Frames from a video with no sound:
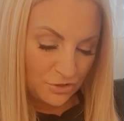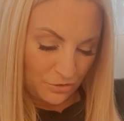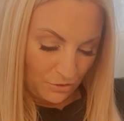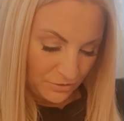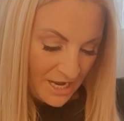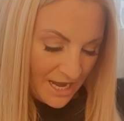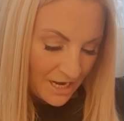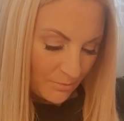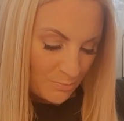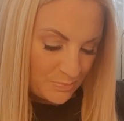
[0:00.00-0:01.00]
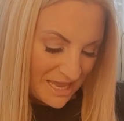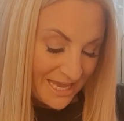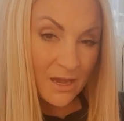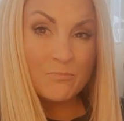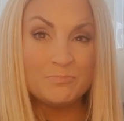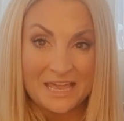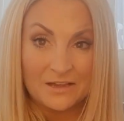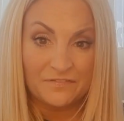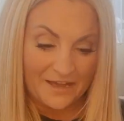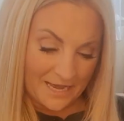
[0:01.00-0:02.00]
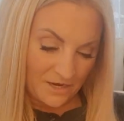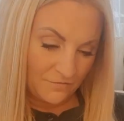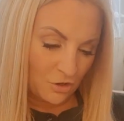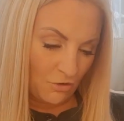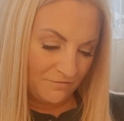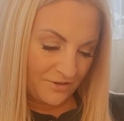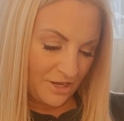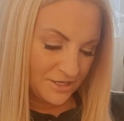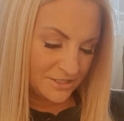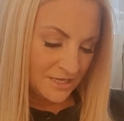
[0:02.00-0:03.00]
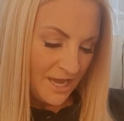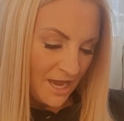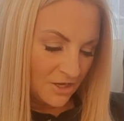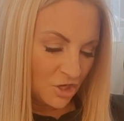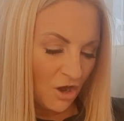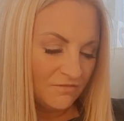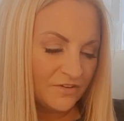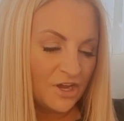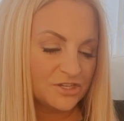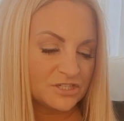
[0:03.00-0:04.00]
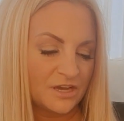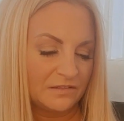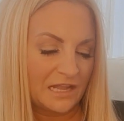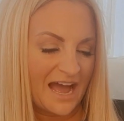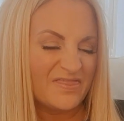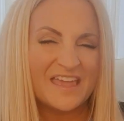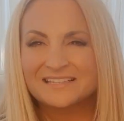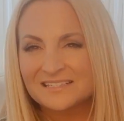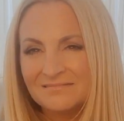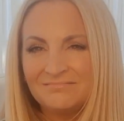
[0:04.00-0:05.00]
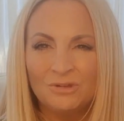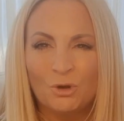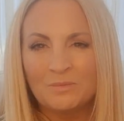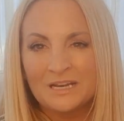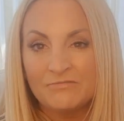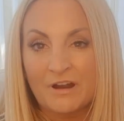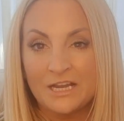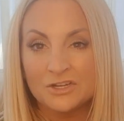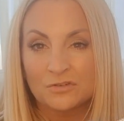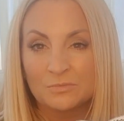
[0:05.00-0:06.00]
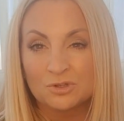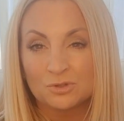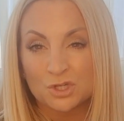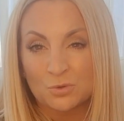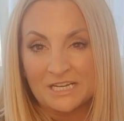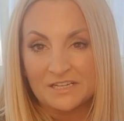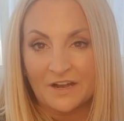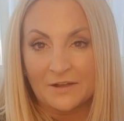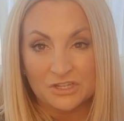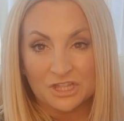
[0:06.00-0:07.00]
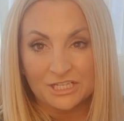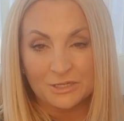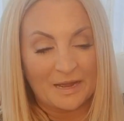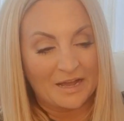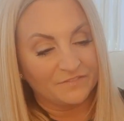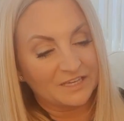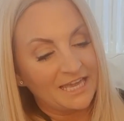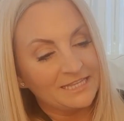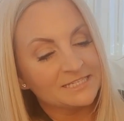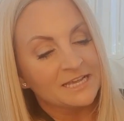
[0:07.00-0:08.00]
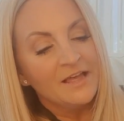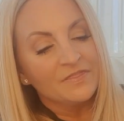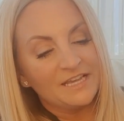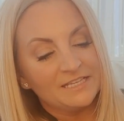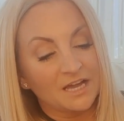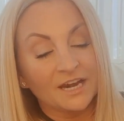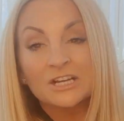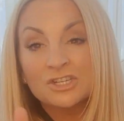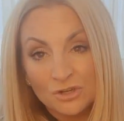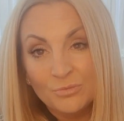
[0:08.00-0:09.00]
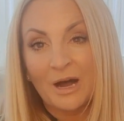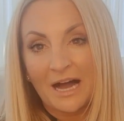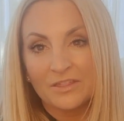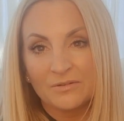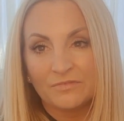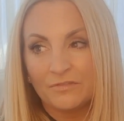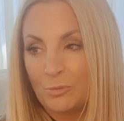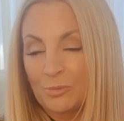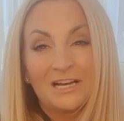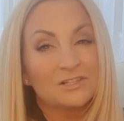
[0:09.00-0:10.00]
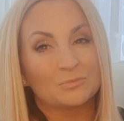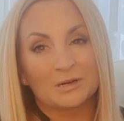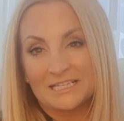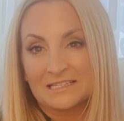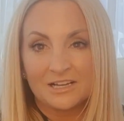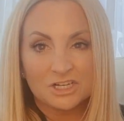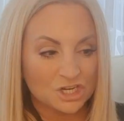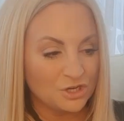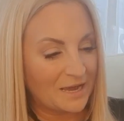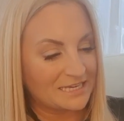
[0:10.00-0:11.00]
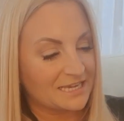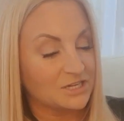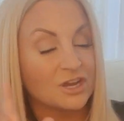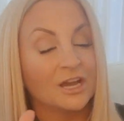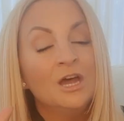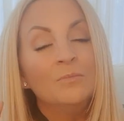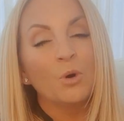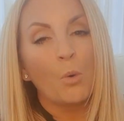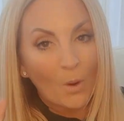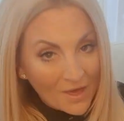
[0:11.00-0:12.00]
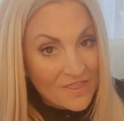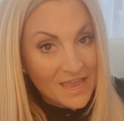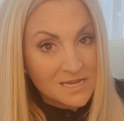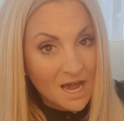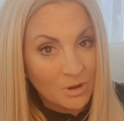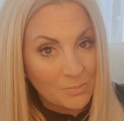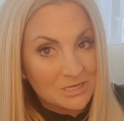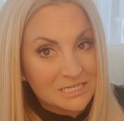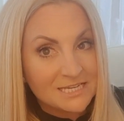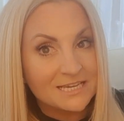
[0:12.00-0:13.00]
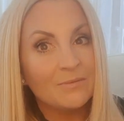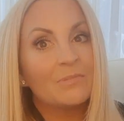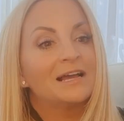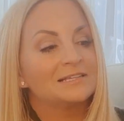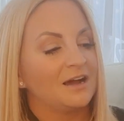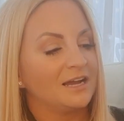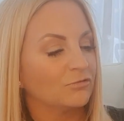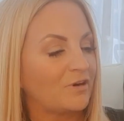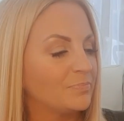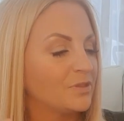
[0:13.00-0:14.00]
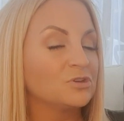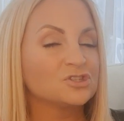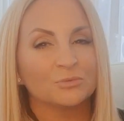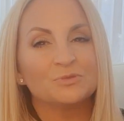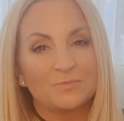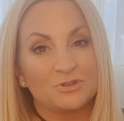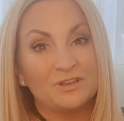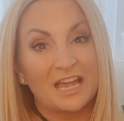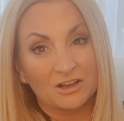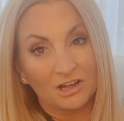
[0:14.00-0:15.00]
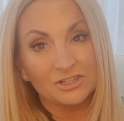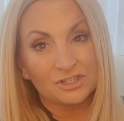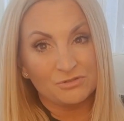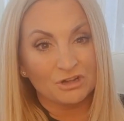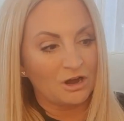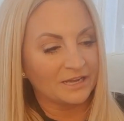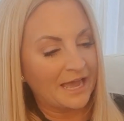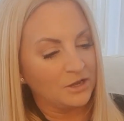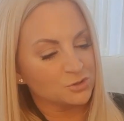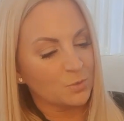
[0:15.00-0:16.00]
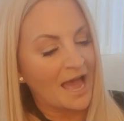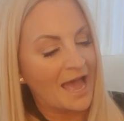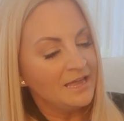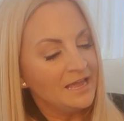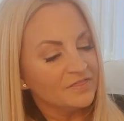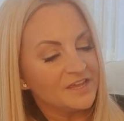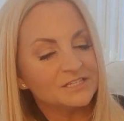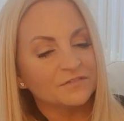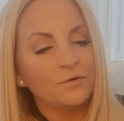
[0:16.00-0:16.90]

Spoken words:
cool. Now, I'm a big, big fan of Converse, and Converse like this normally range from sort of £25 to £30 for kids. These, and I do buy them full price from places like Shoe, etc. But when they come up at TK Maxx, I grab them, because sometimes you get colours that you can't get elsewhere. These are